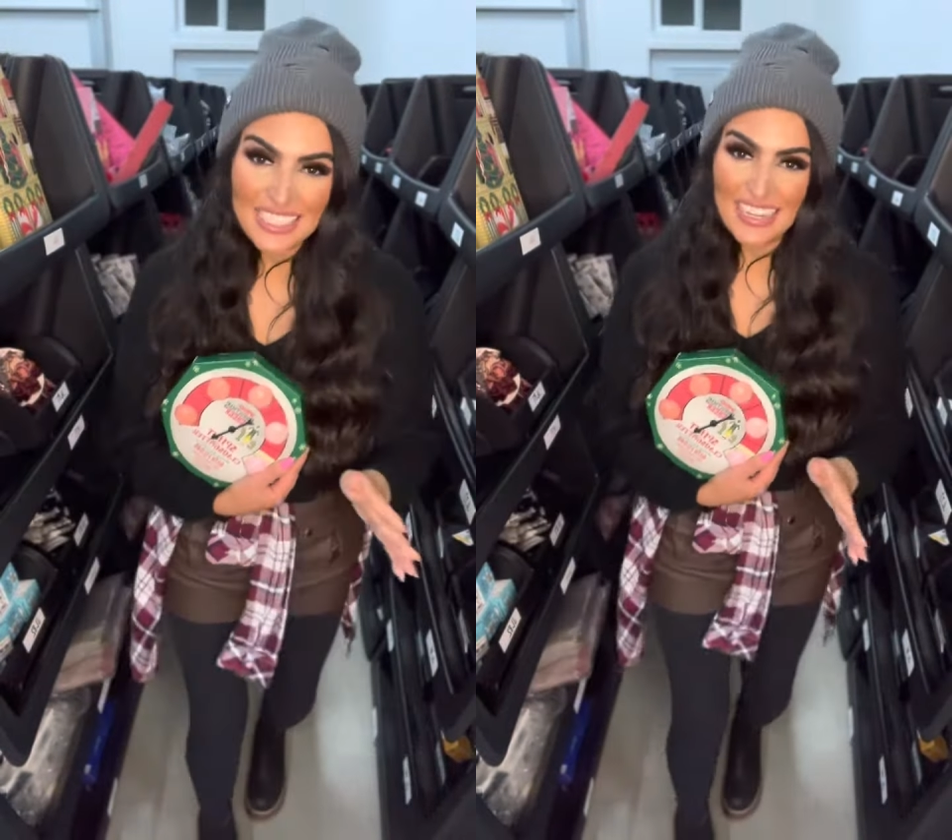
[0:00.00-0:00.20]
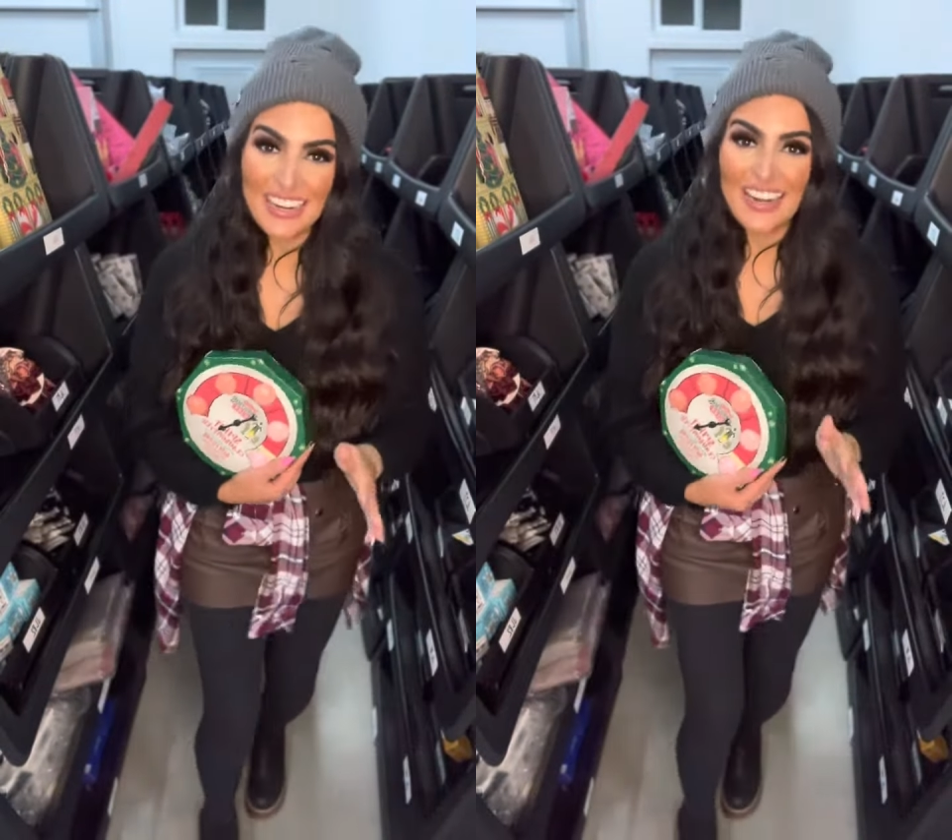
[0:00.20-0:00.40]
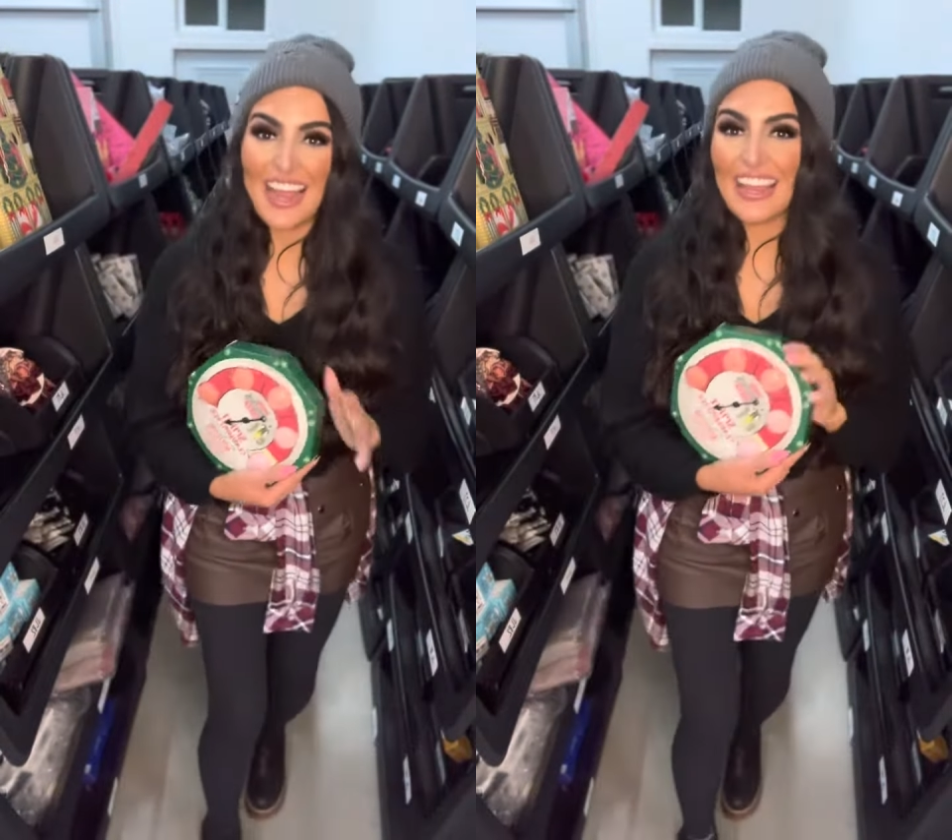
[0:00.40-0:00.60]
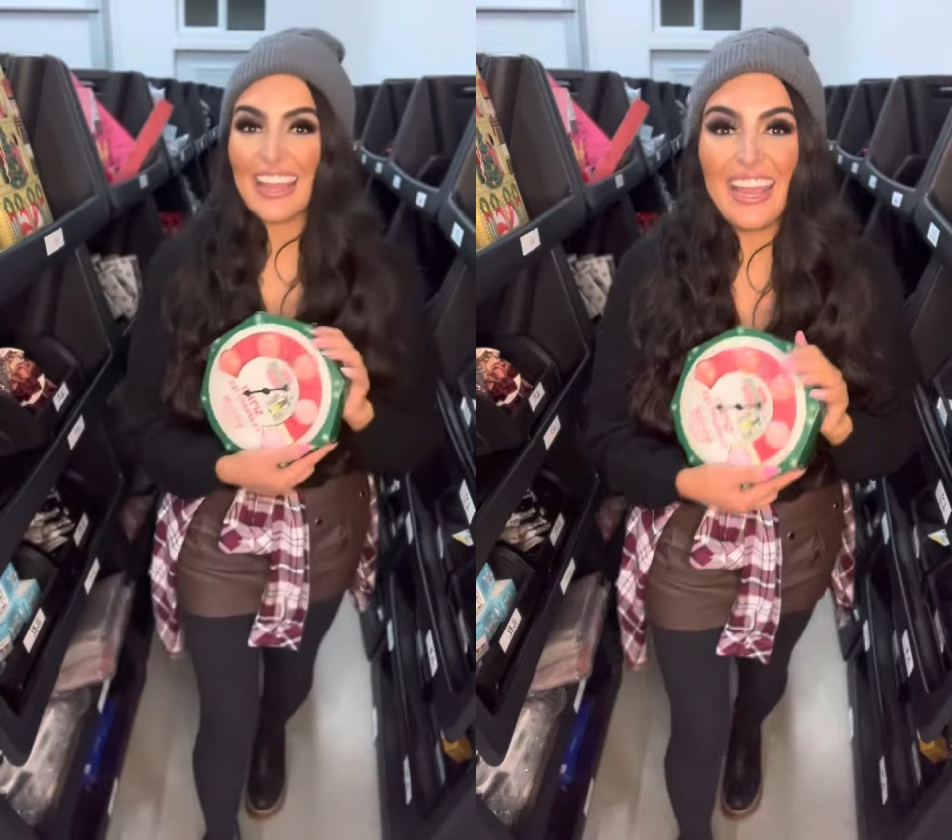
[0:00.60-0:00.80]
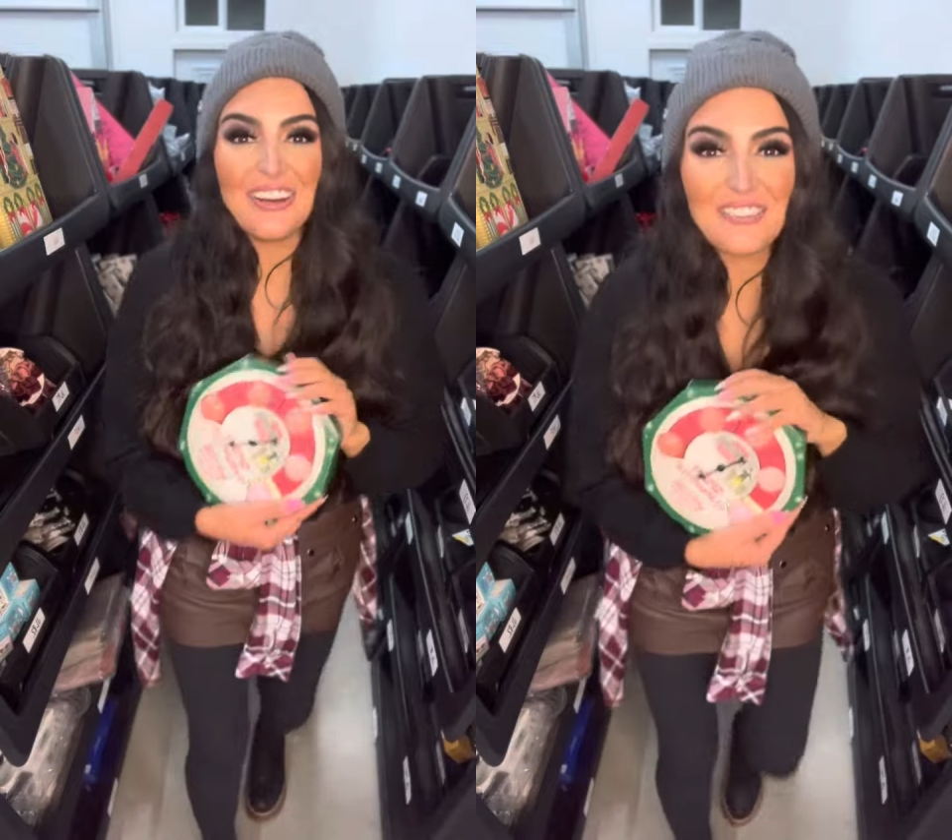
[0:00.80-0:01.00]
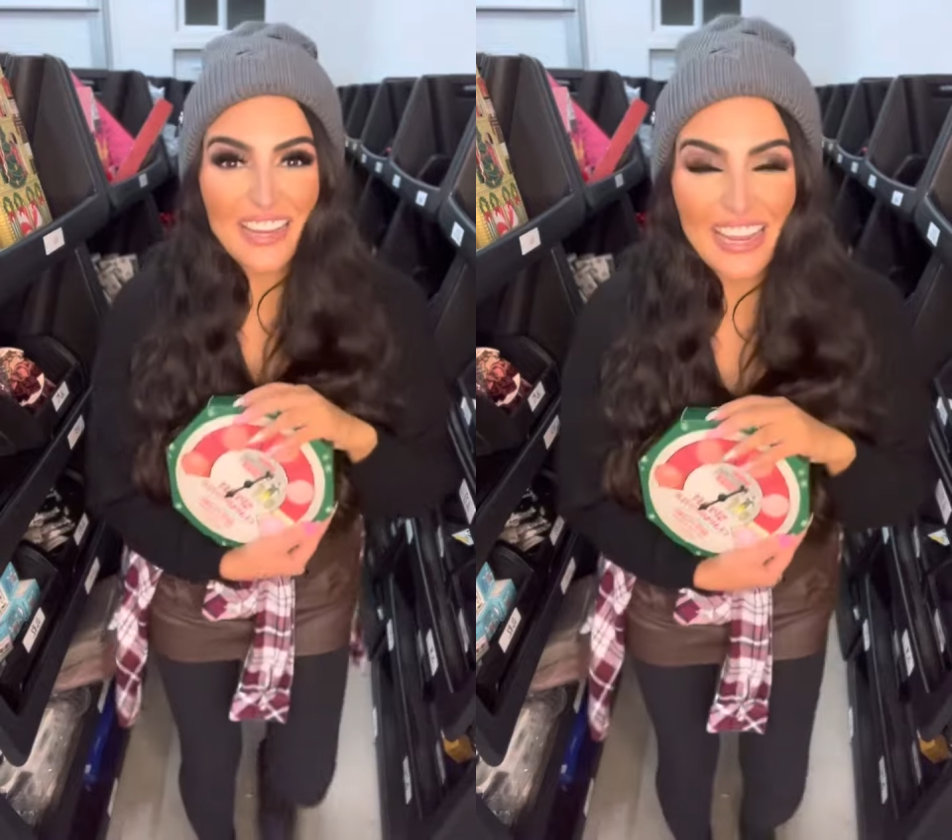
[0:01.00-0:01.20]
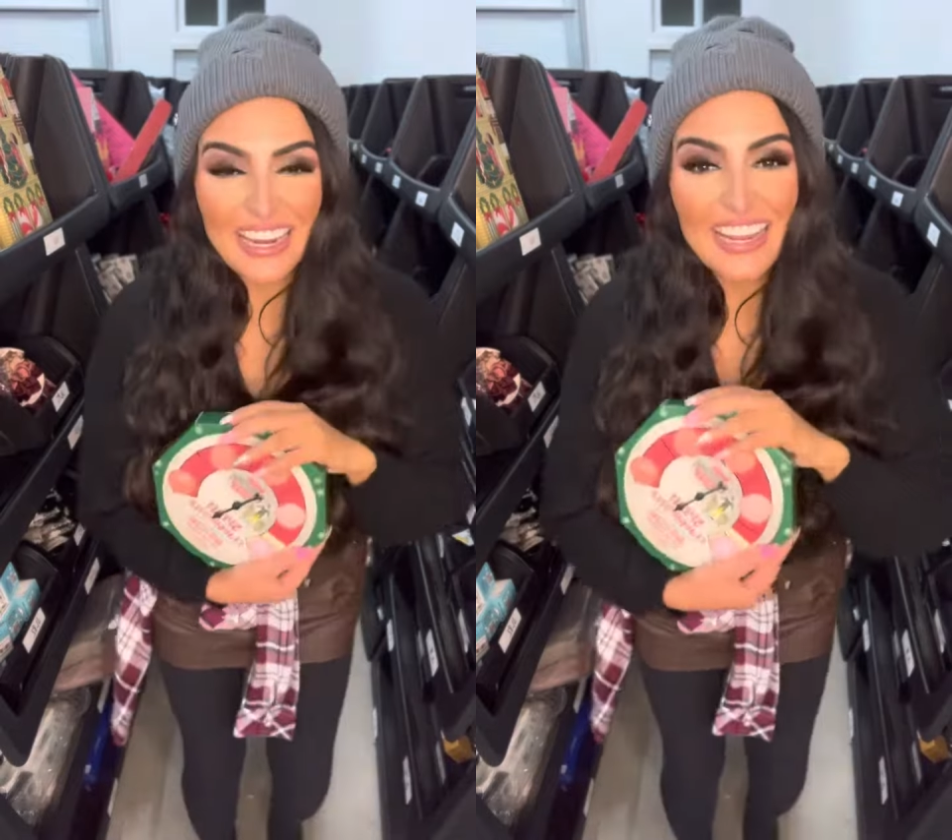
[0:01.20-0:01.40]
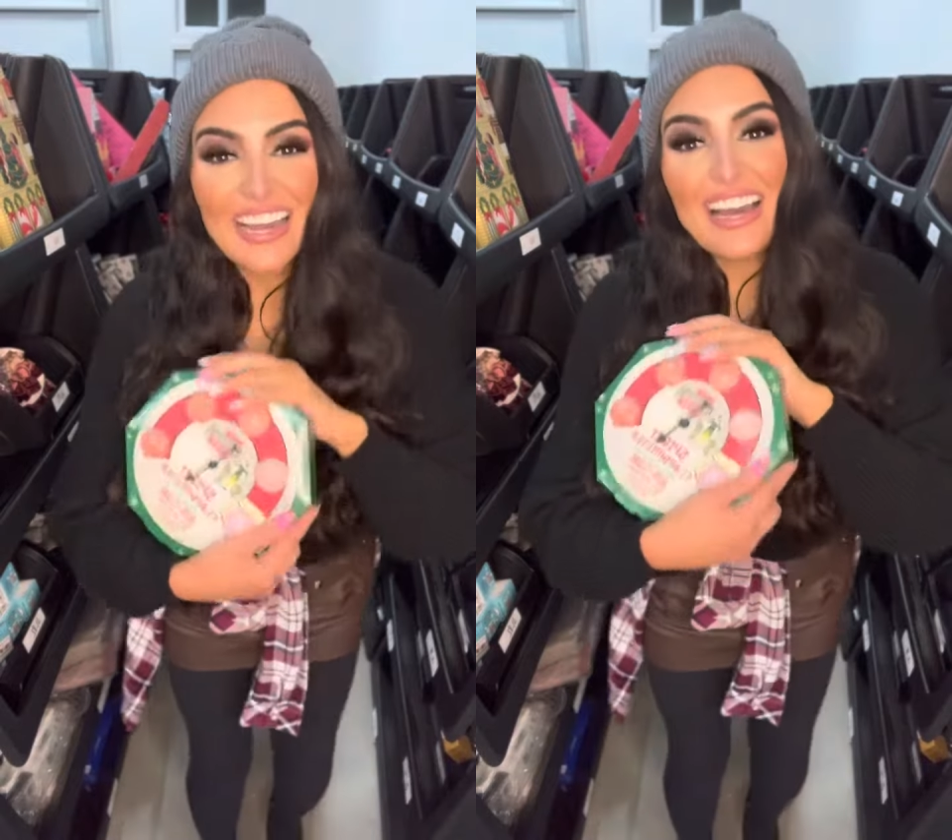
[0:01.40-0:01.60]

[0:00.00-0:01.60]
here. I can't wait.